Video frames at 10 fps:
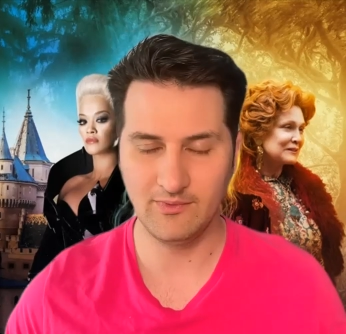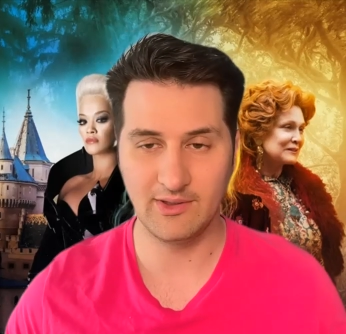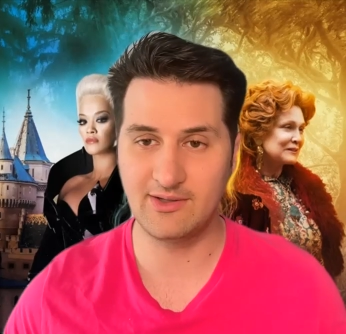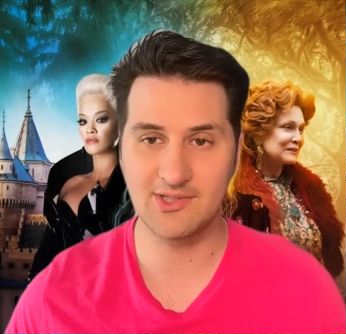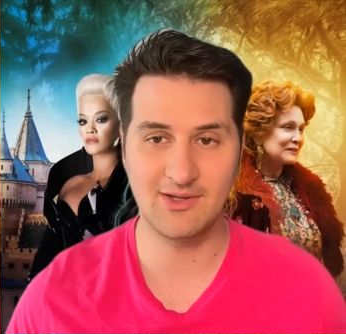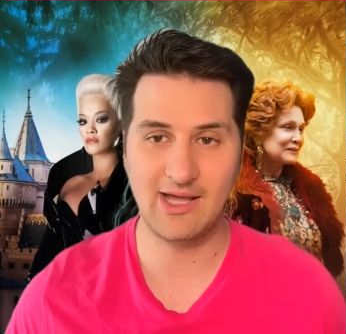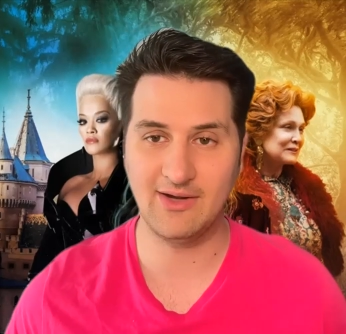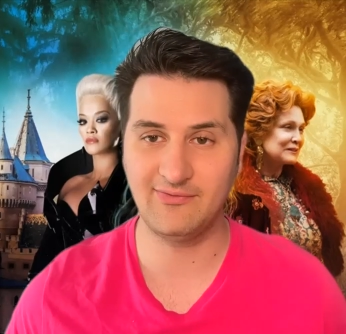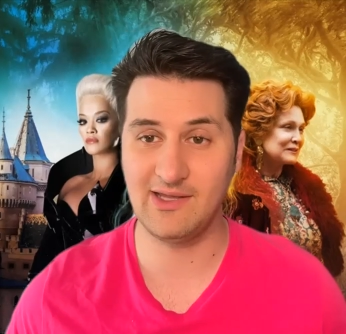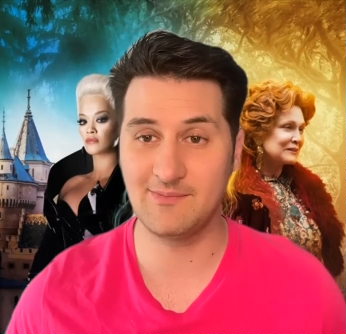Speaker 1: There's a
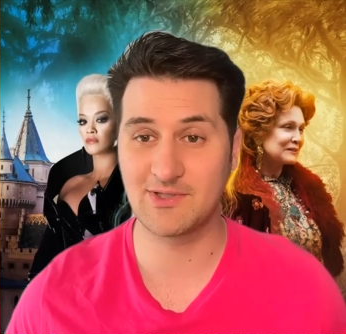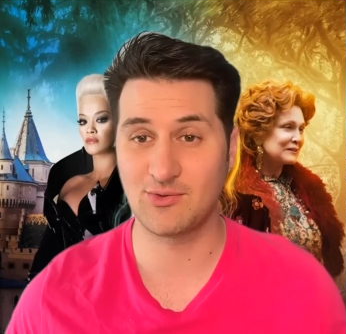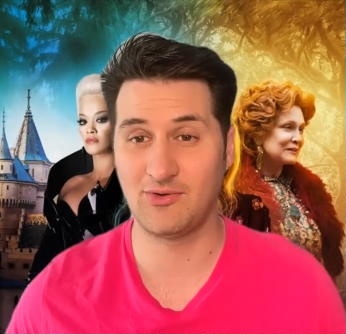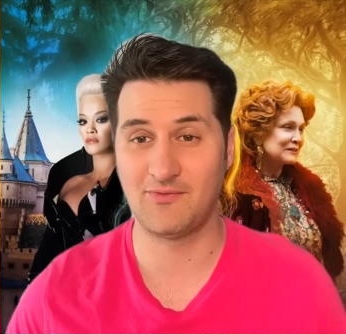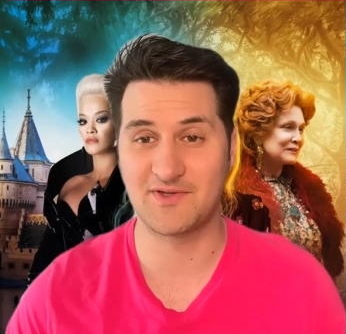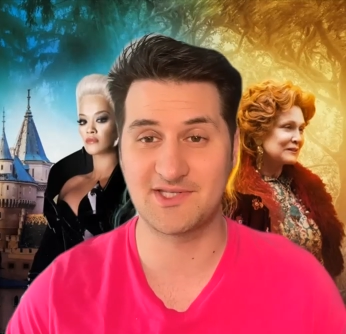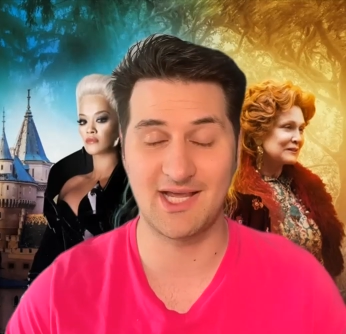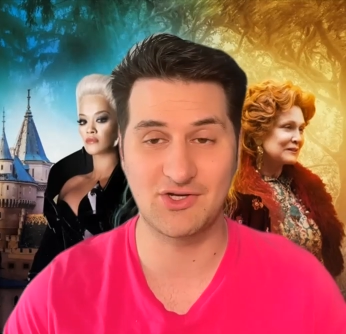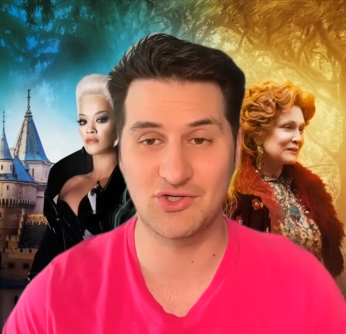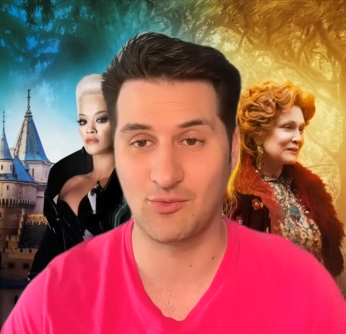lot of themes sort of of
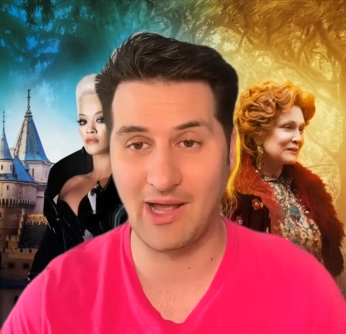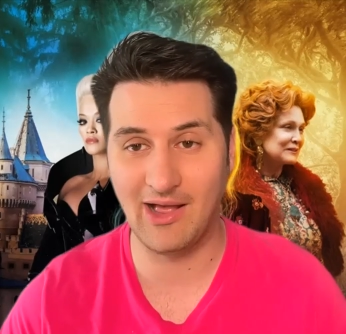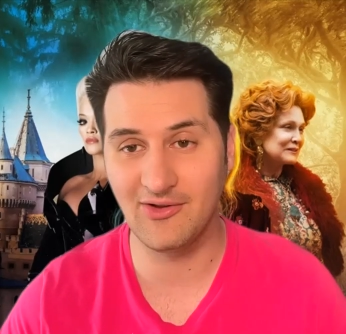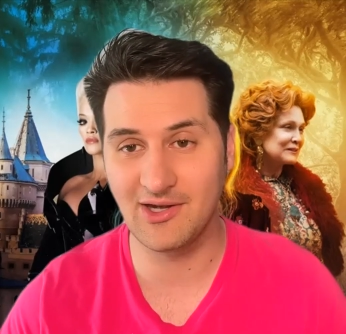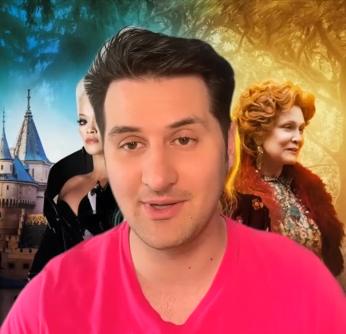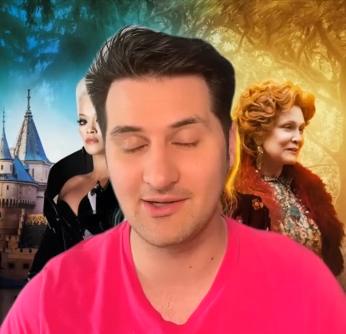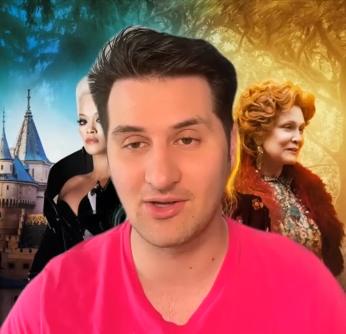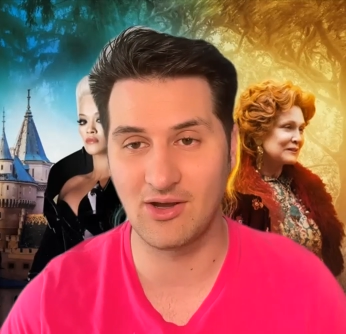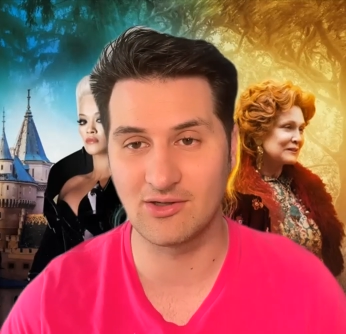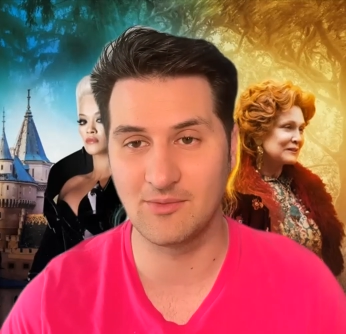sexuality being
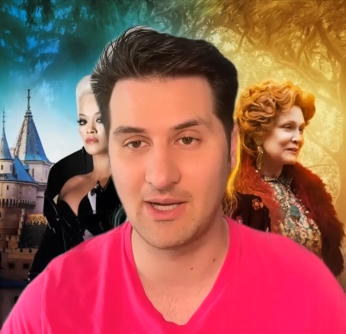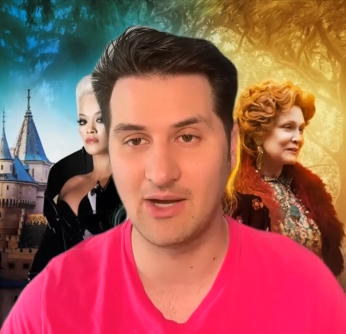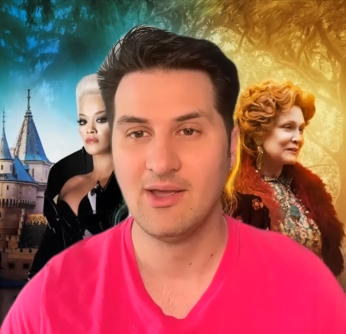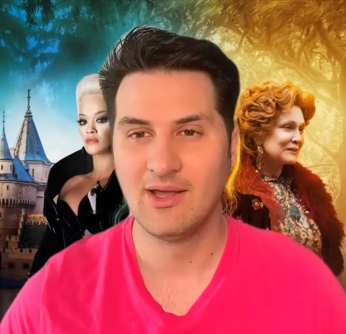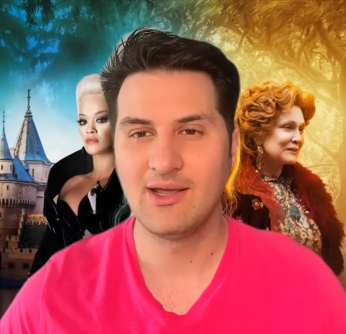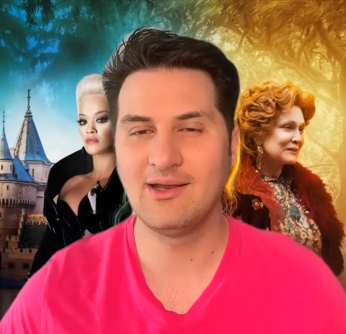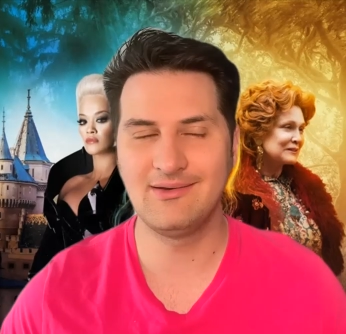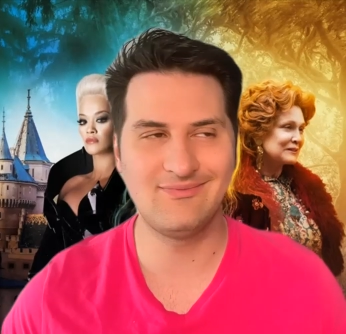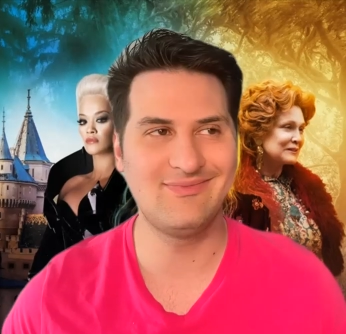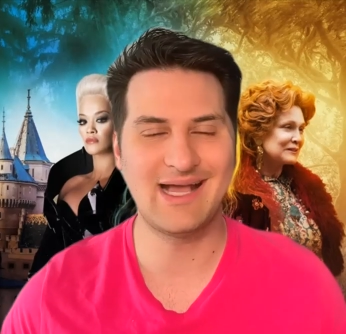talked about,
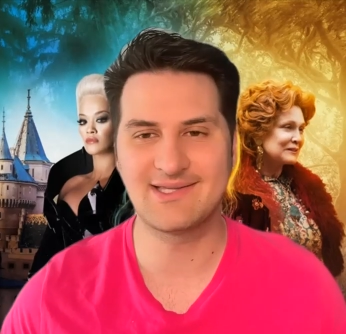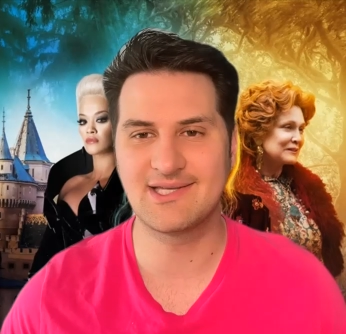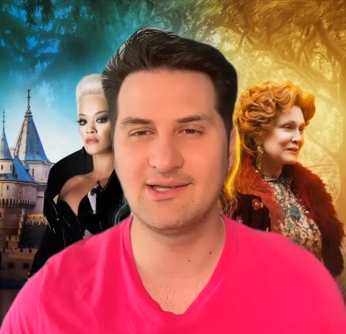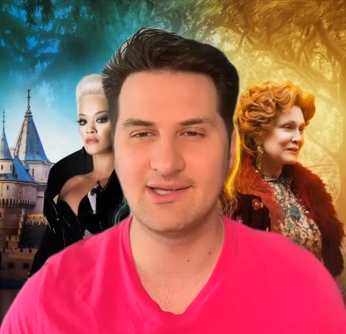not